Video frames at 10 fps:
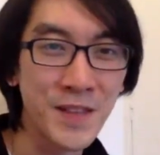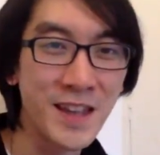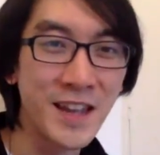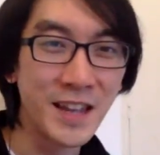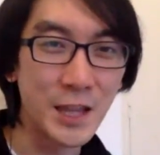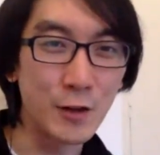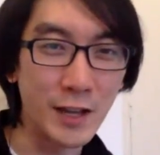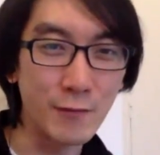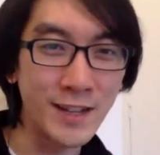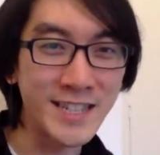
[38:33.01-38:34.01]
they would
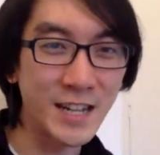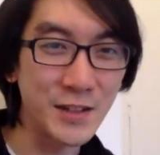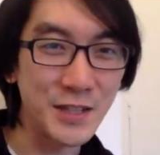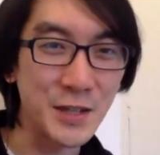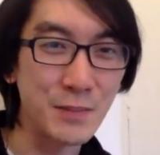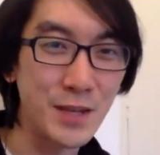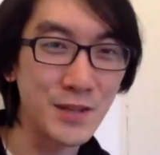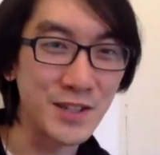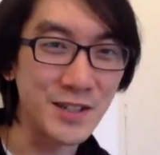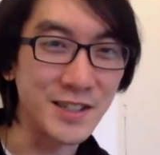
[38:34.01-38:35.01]
like rent out these
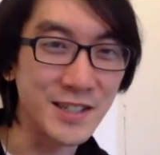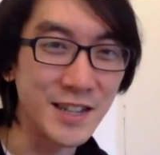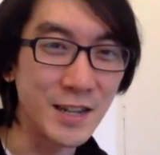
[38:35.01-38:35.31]
computers